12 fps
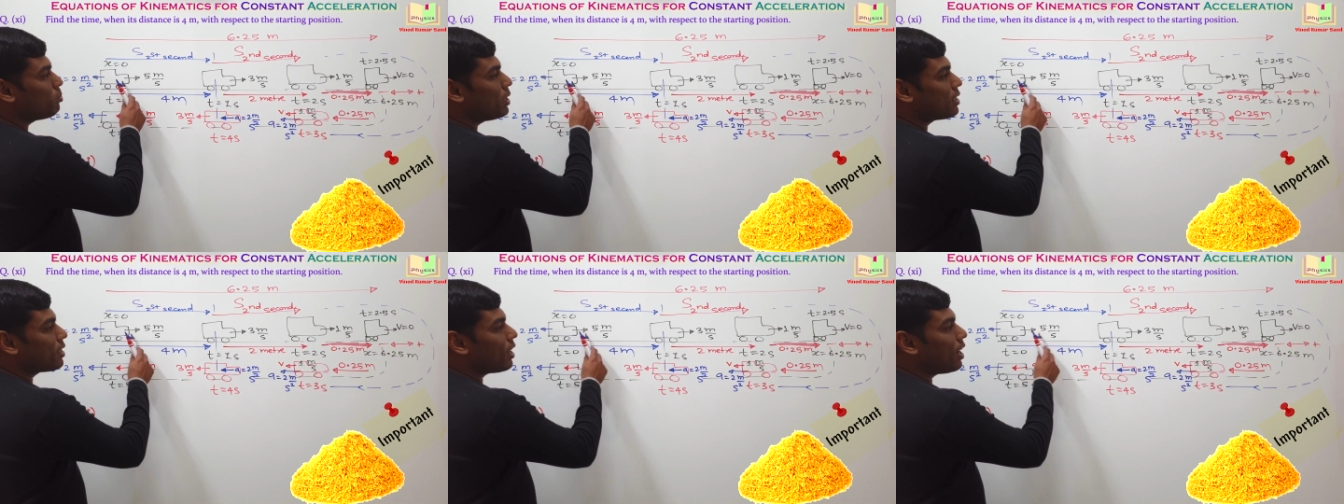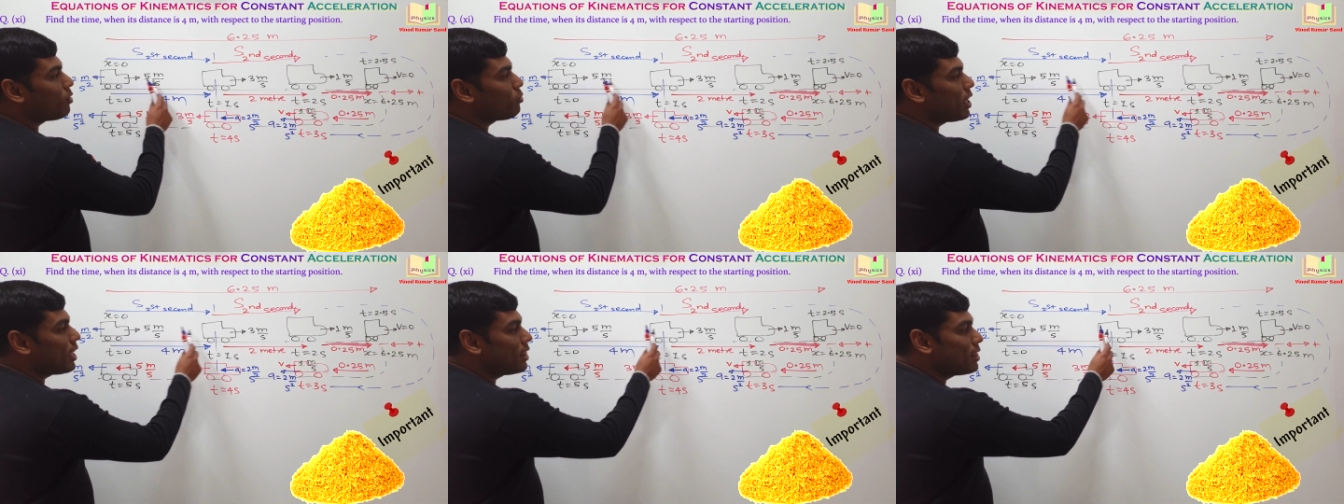meter
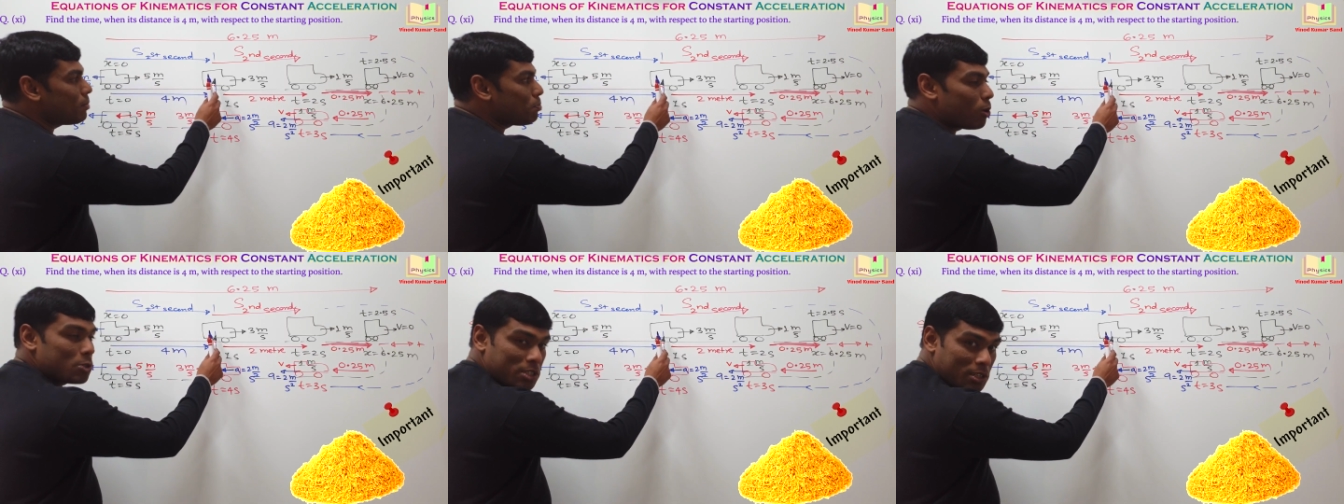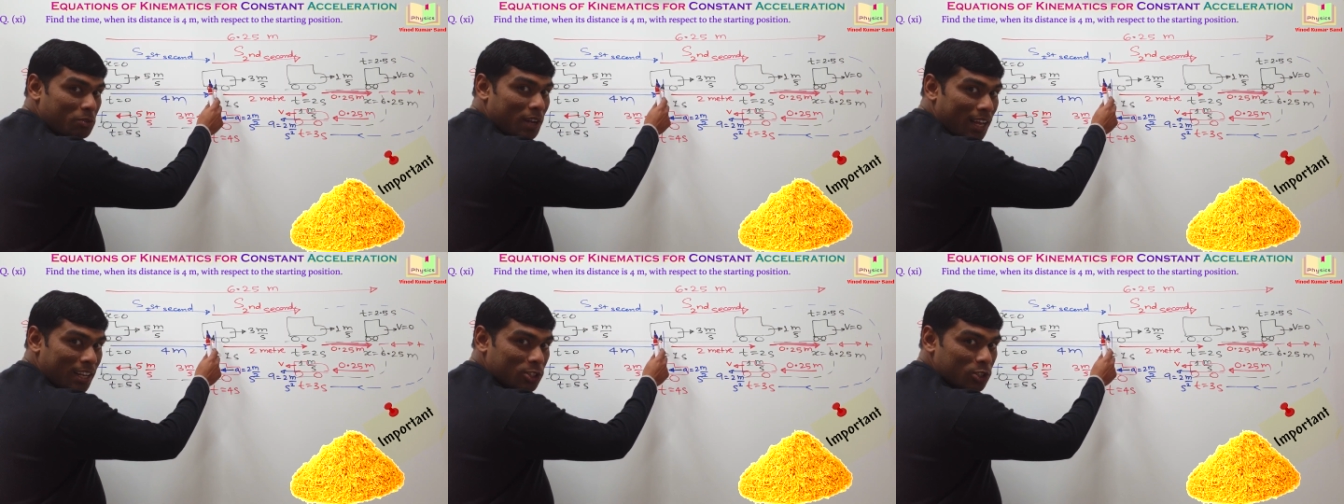away in the positive
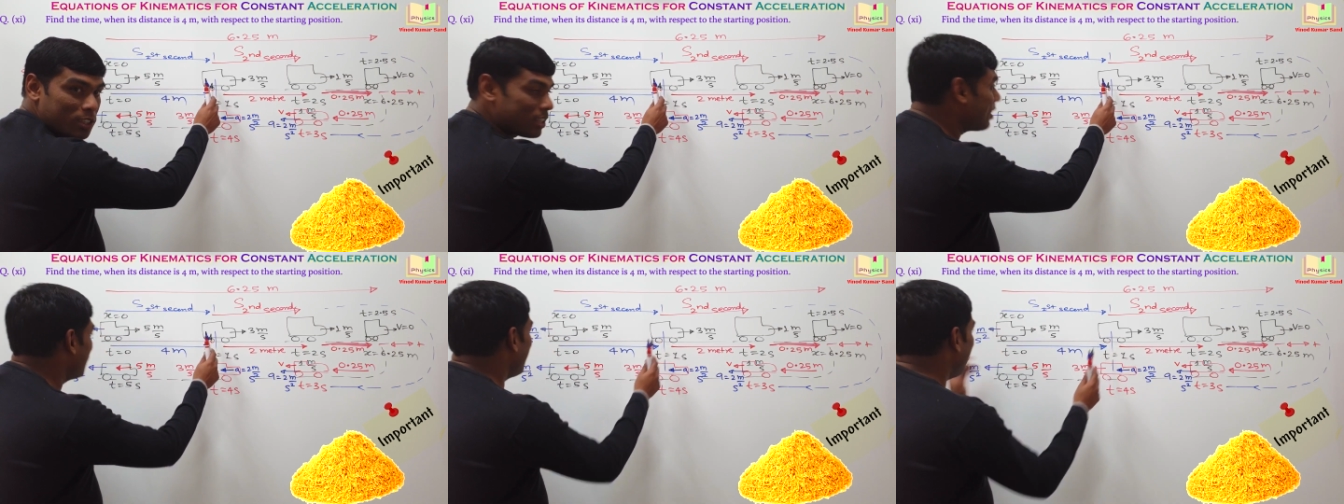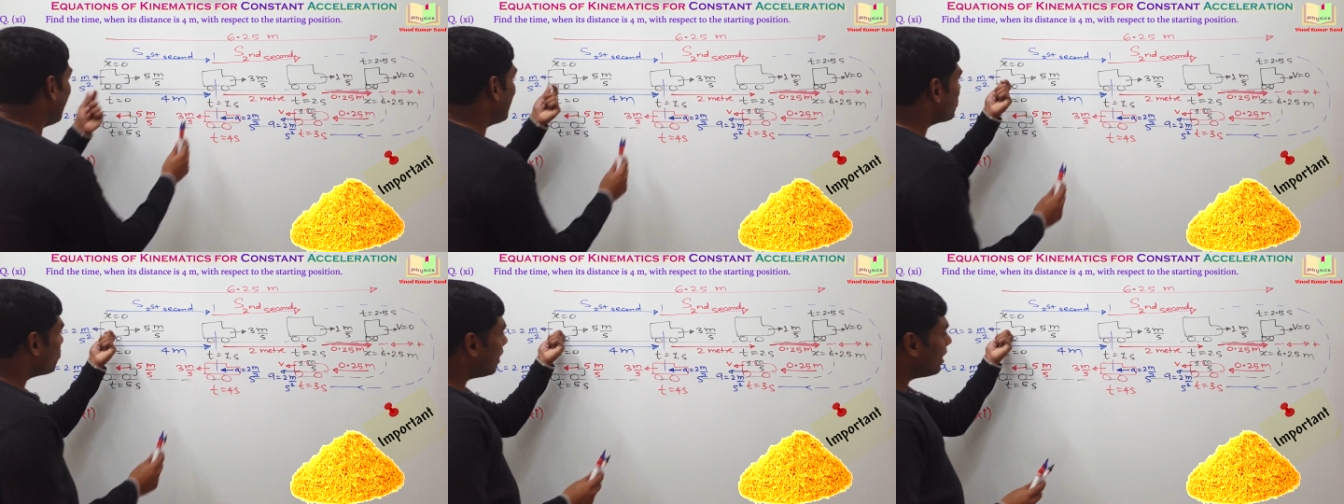direction,
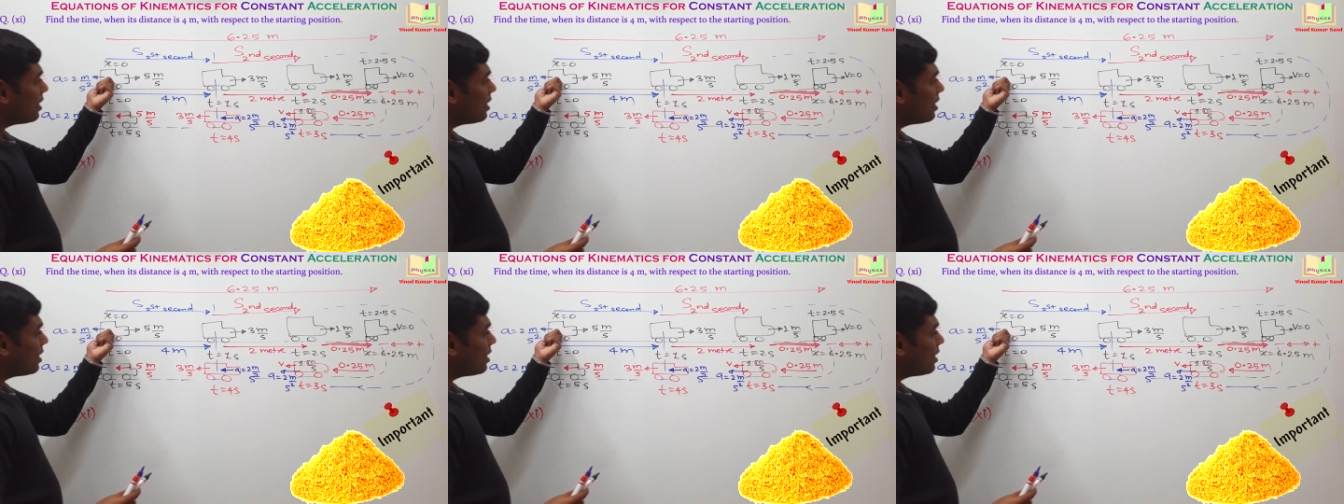as well